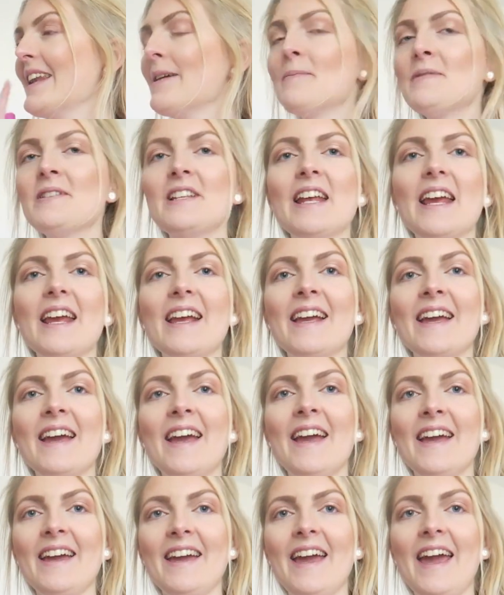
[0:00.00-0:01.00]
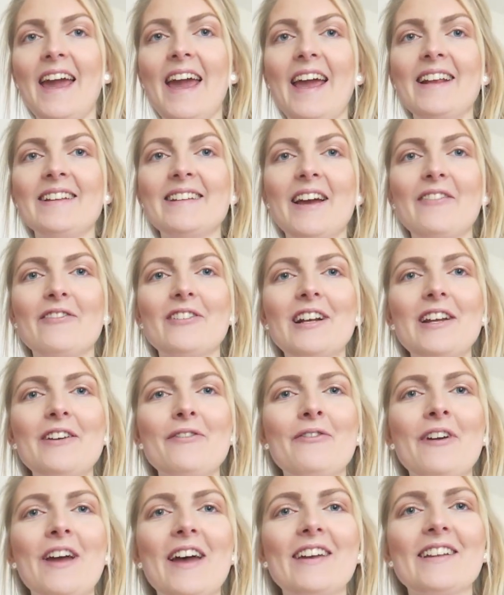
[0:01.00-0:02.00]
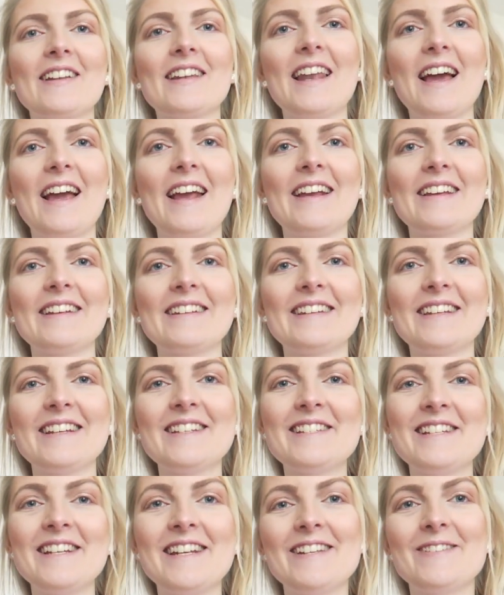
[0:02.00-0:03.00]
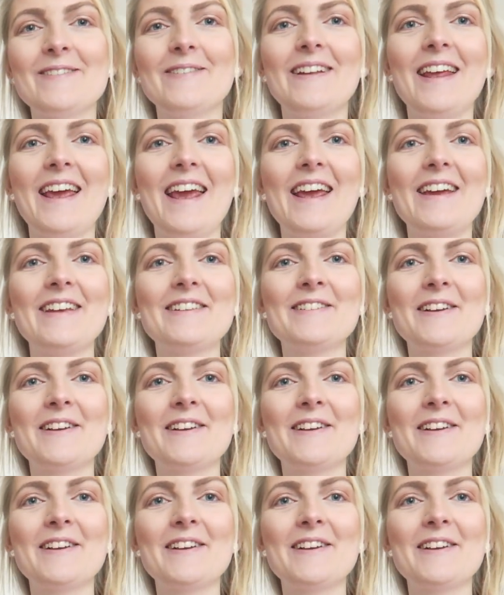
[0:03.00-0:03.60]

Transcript: lipstick. And I really felt like Disney today.